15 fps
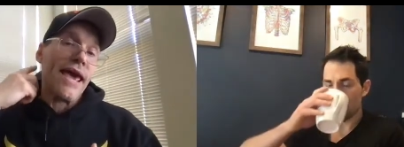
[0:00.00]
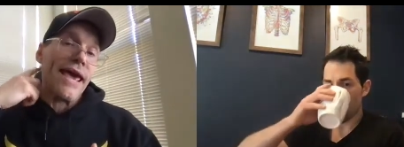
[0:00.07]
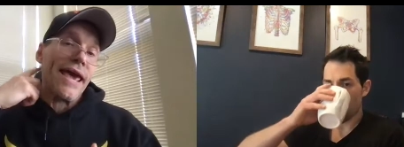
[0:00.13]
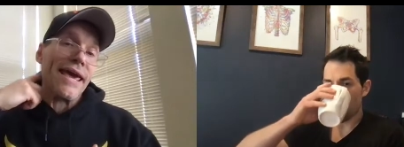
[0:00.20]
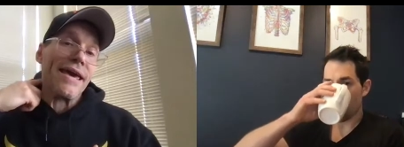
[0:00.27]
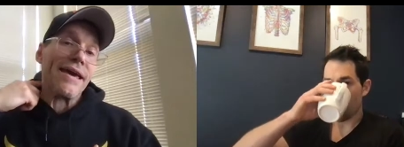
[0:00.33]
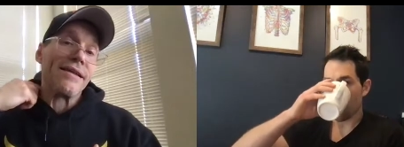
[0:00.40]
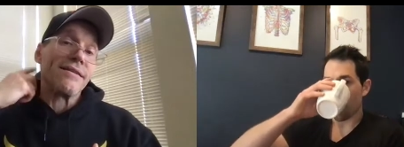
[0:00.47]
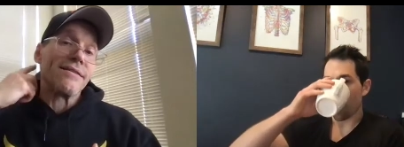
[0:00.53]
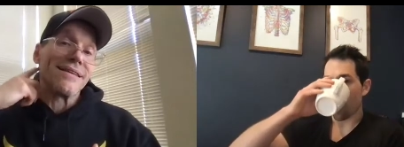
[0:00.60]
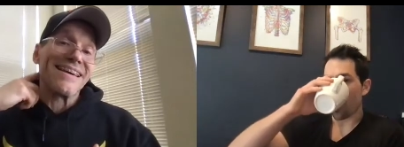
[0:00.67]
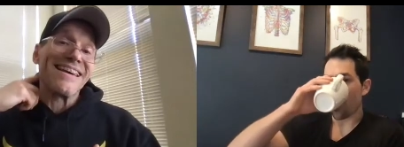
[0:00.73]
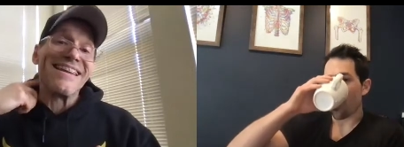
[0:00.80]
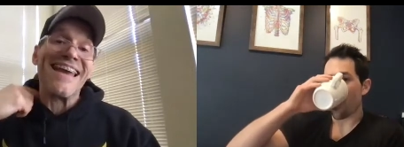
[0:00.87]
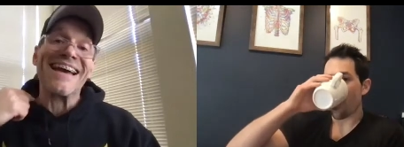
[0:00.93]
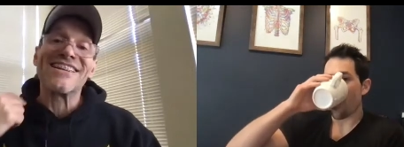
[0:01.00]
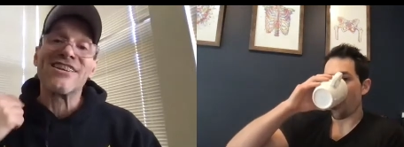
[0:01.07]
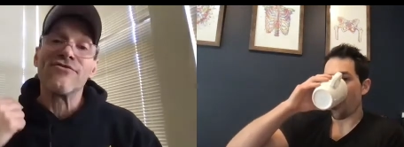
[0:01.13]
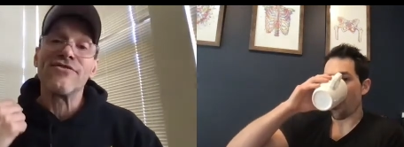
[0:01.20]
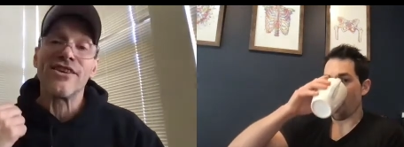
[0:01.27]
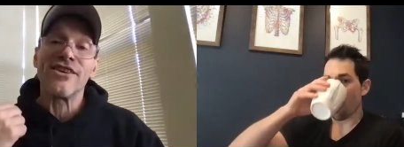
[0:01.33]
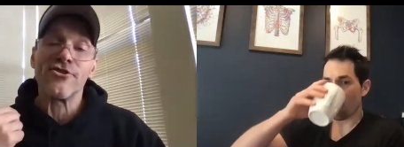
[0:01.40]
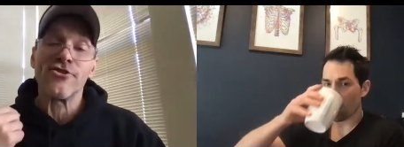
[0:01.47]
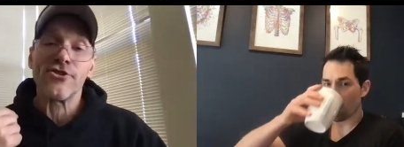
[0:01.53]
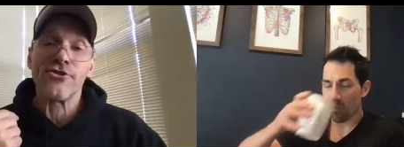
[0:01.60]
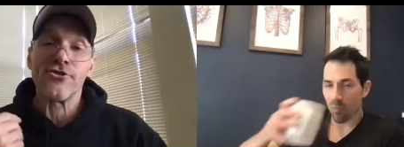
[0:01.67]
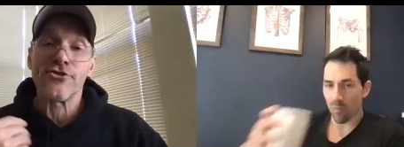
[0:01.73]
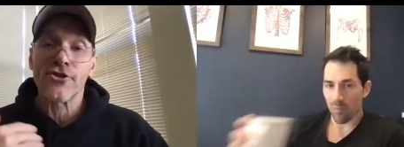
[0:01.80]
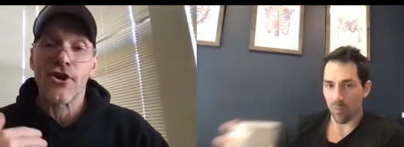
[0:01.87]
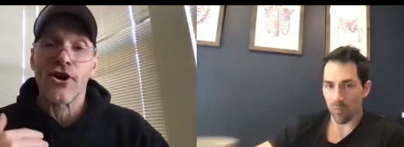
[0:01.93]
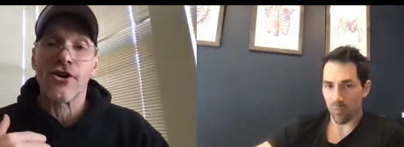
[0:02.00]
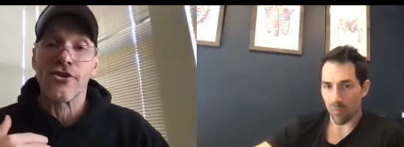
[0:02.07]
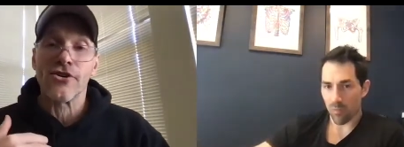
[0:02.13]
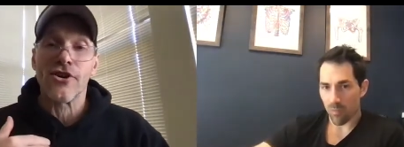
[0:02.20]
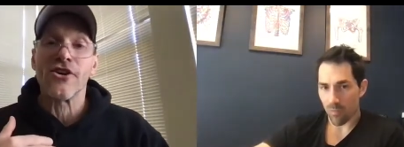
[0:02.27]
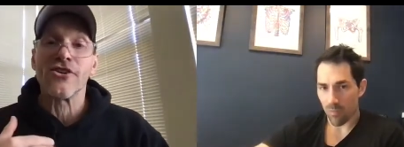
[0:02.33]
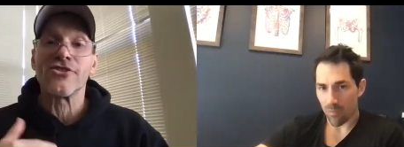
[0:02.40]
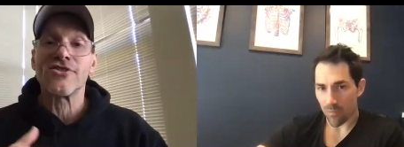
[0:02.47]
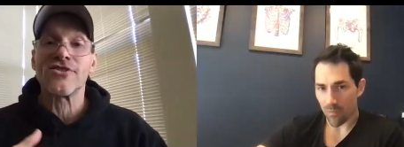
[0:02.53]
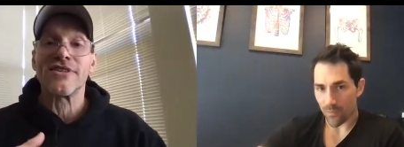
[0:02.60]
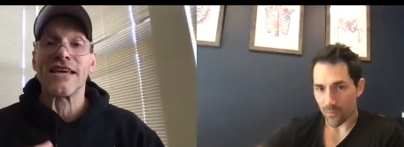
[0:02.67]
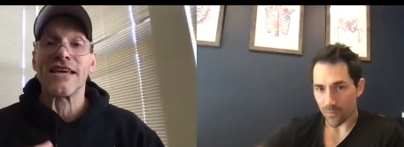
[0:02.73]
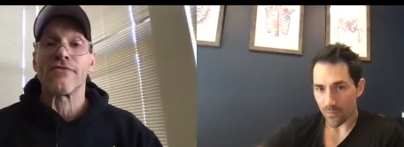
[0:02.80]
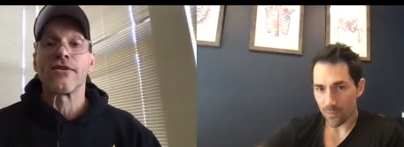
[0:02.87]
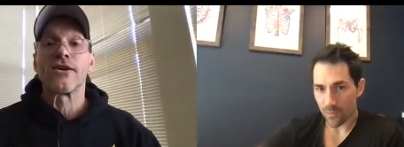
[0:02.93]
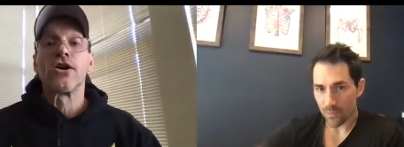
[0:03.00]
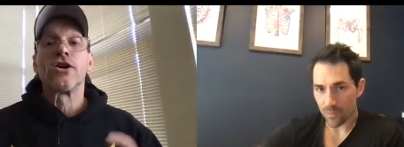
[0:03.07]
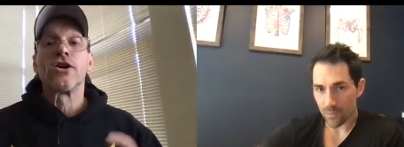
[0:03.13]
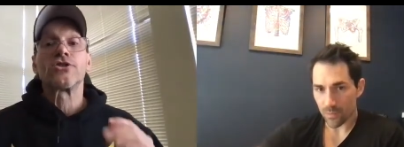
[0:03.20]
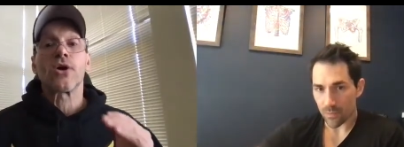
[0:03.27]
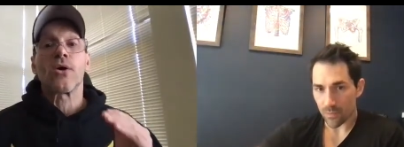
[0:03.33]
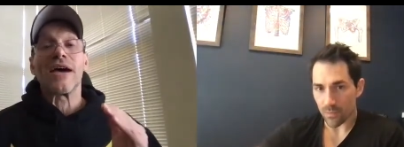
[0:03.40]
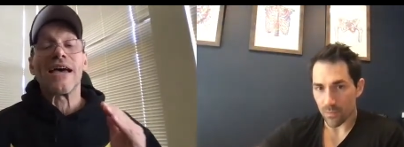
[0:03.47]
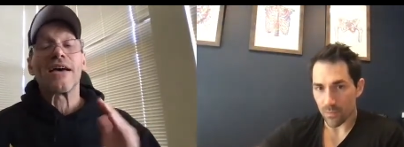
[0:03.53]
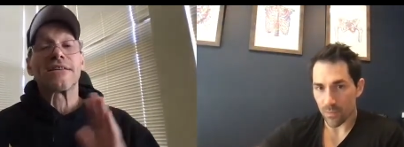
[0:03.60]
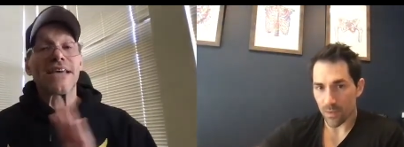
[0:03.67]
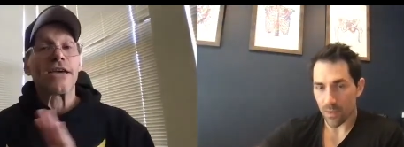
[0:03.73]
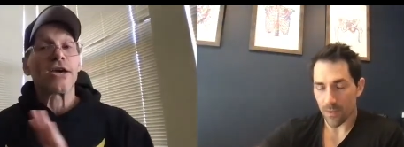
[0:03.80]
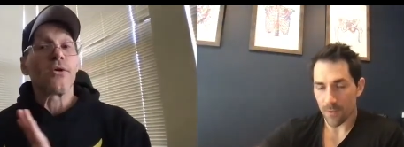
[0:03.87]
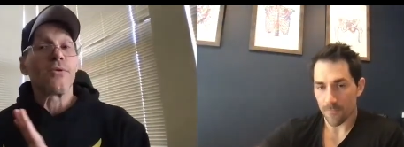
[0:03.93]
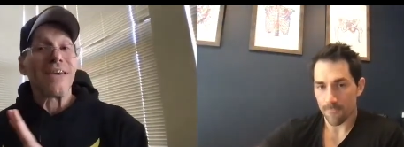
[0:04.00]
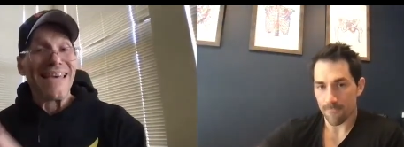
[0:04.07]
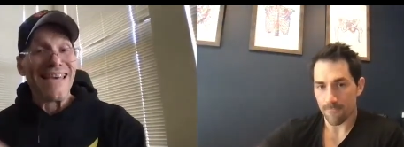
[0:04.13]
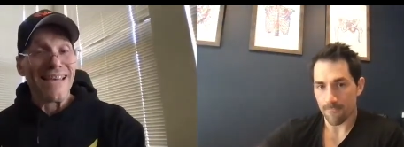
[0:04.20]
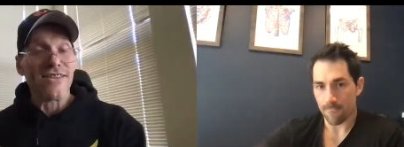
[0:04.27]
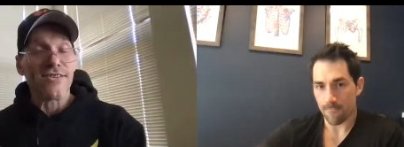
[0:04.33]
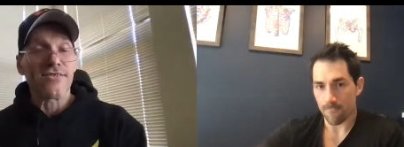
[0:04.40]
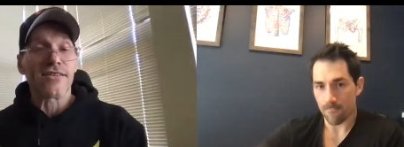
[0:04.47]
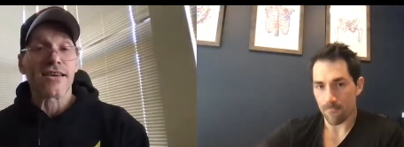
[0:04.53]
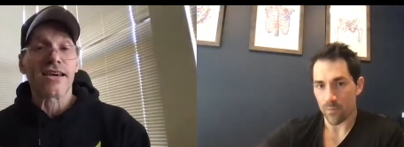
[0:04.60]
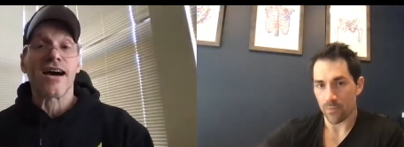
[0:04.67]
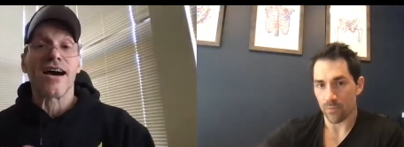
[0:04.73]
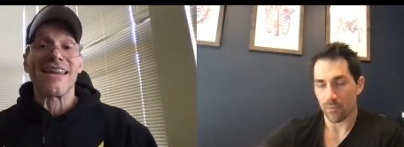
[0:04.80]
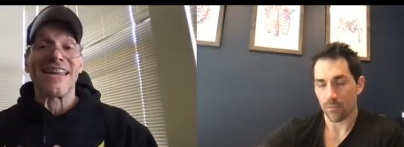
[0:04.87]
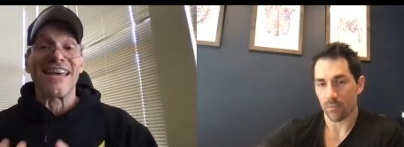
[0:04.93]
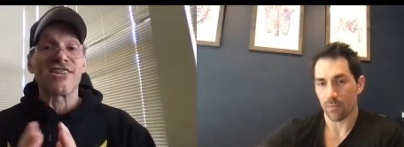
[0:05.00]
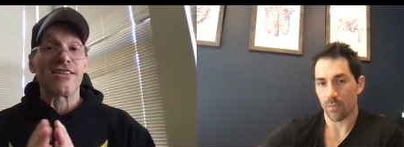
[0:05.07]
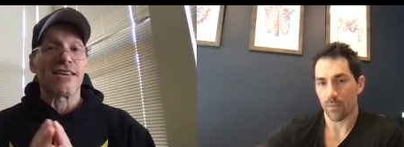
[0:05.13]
Speaker 1: And the connective tissues are are stiff. So as I go into the cut, it's